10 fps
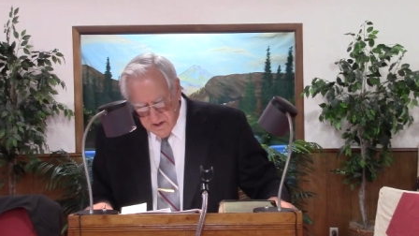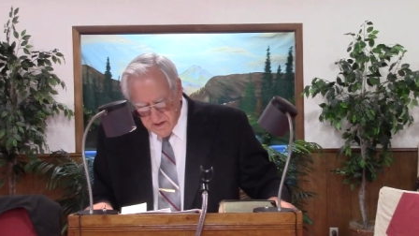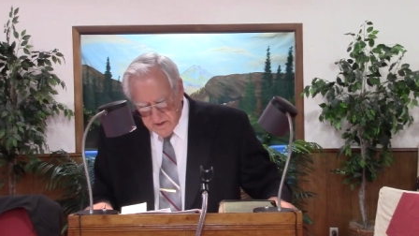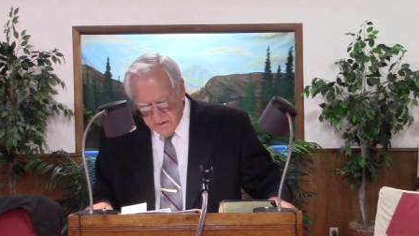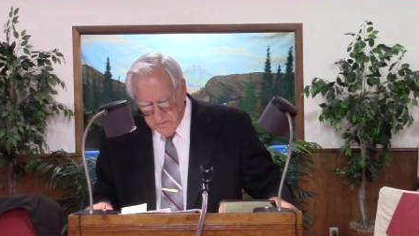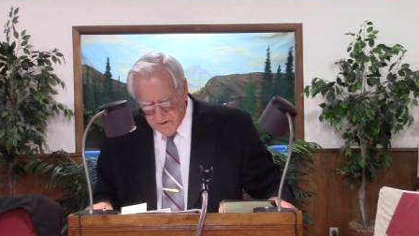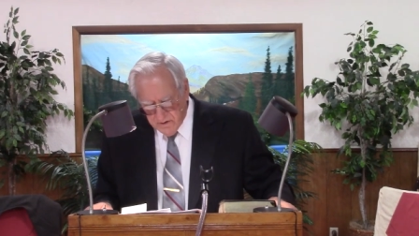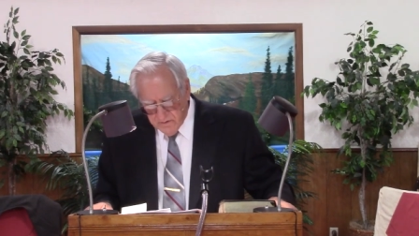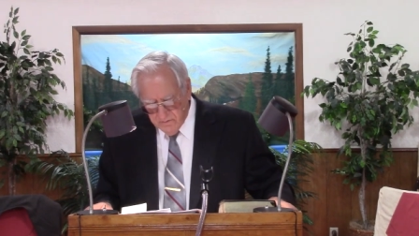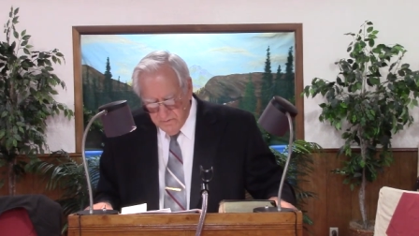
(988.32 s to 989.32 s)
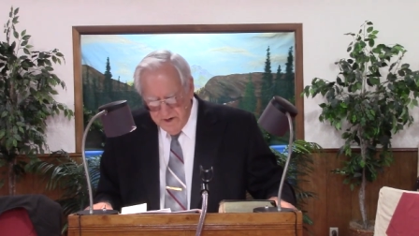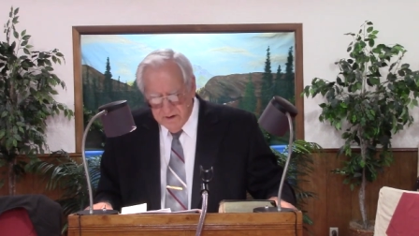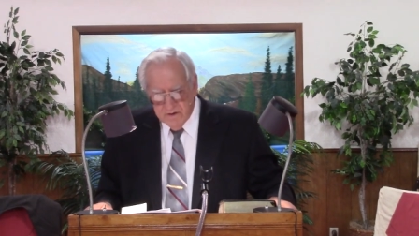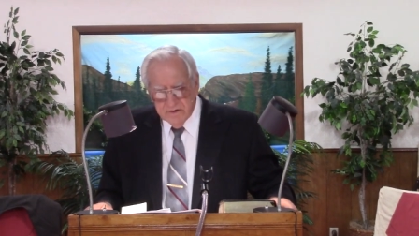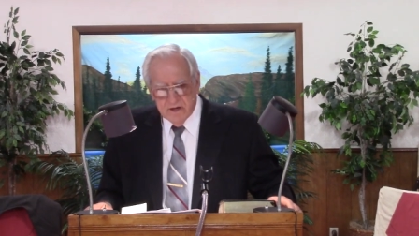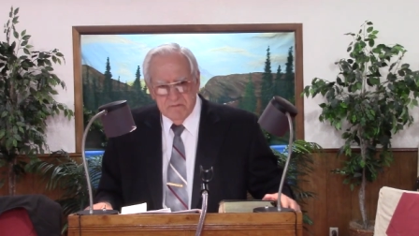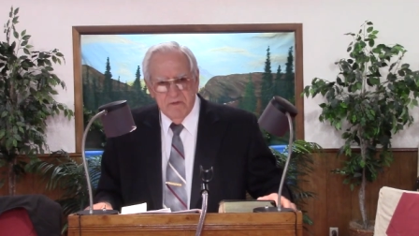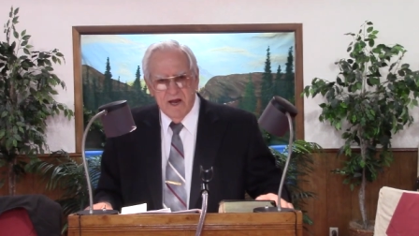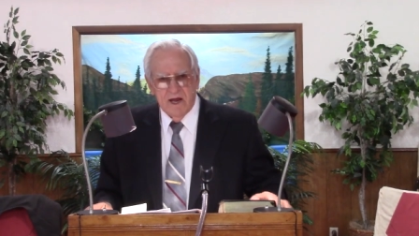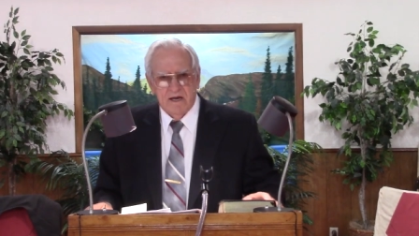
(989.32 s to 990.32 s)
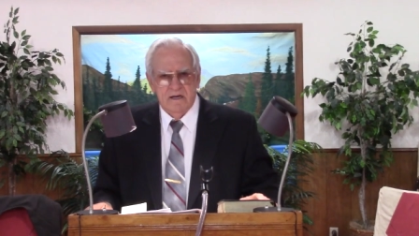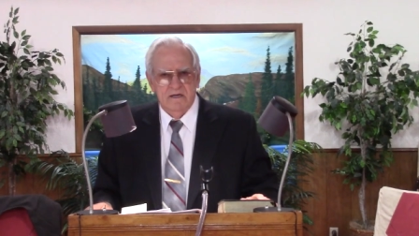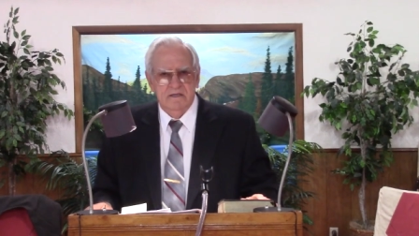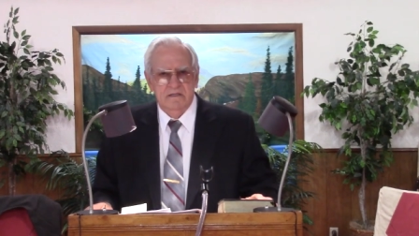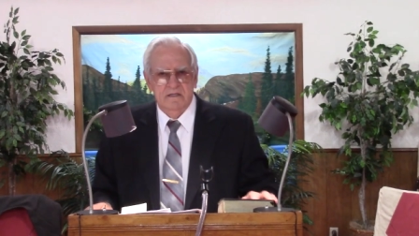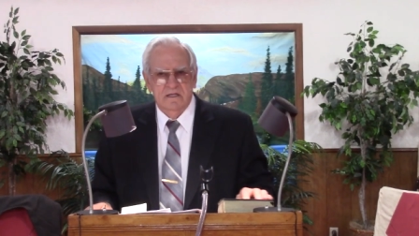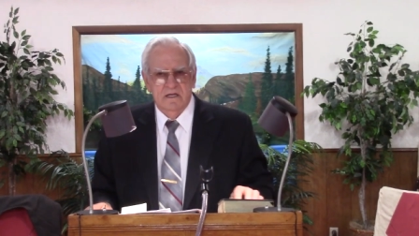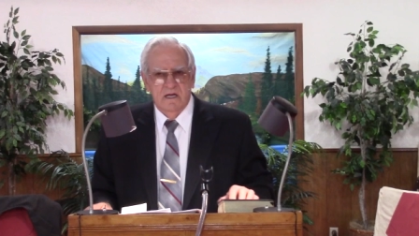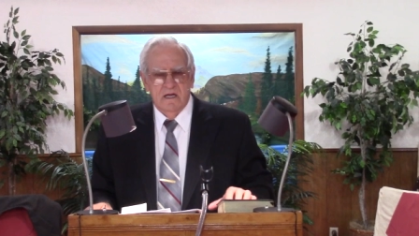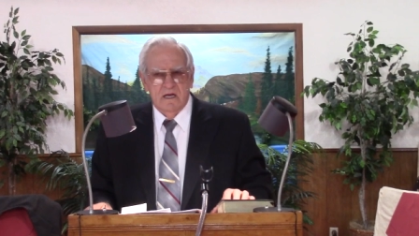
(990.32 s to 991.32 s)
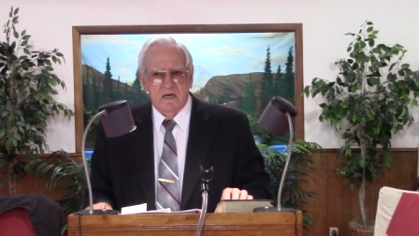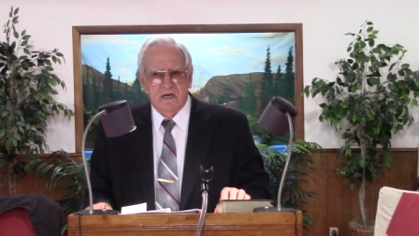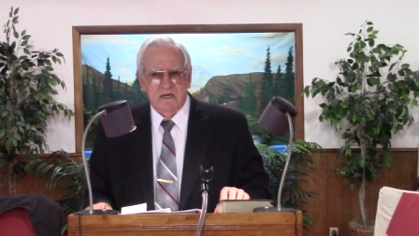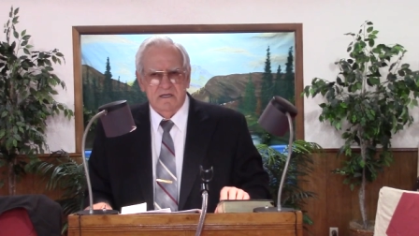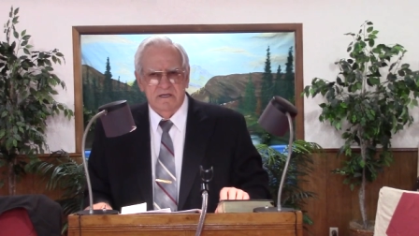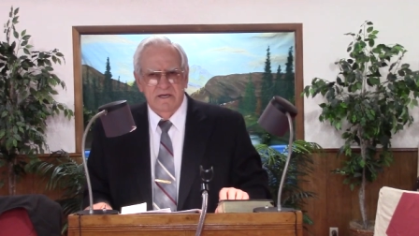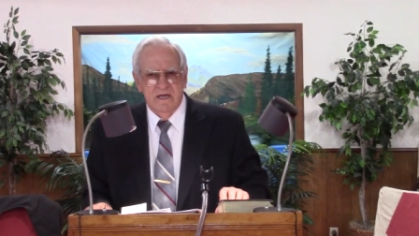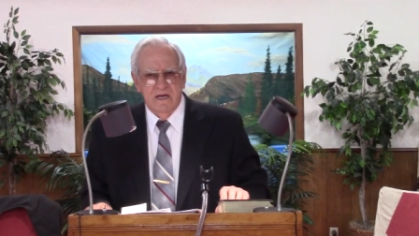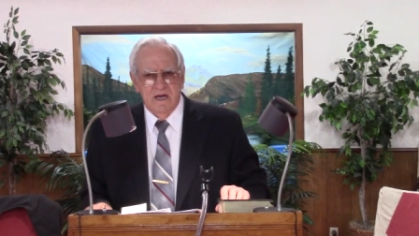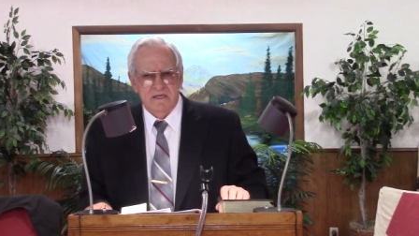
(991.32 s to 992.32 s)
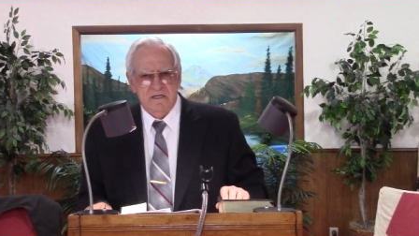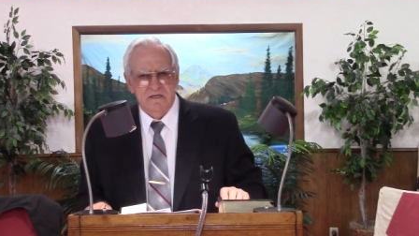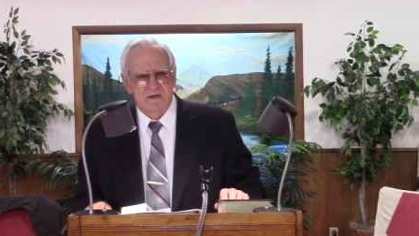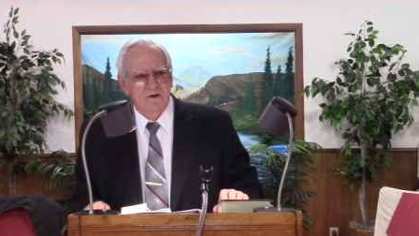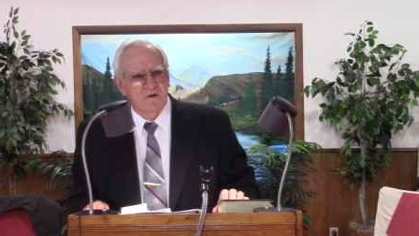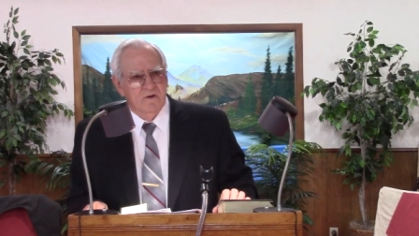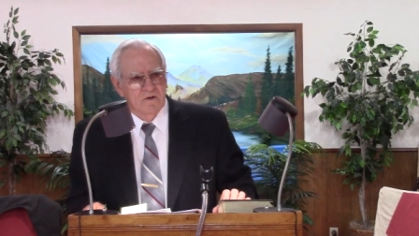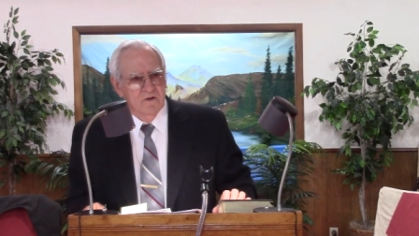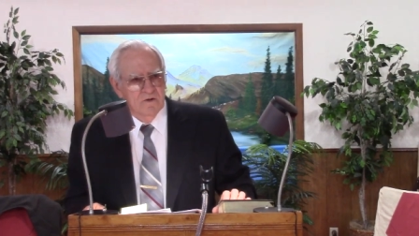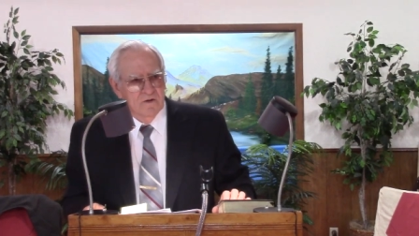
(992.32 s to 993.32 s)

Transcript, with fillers: They were weaker than men. Uh, yes and no.